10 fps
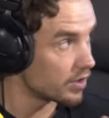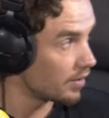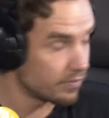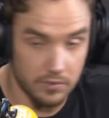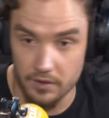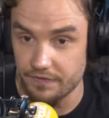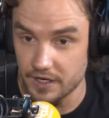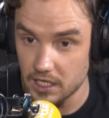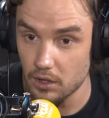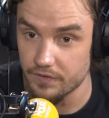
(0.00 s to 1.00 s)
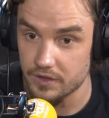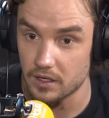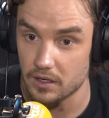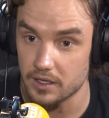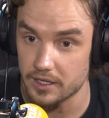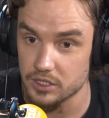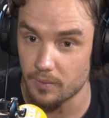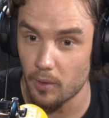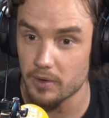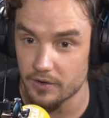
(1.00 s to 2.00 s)
the, the video of the there's a,
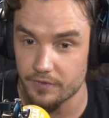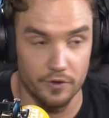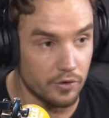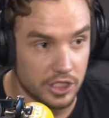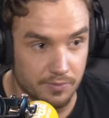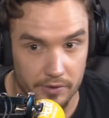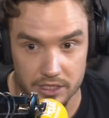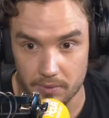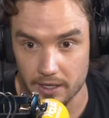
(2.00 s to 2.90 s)
probably a few conspiracy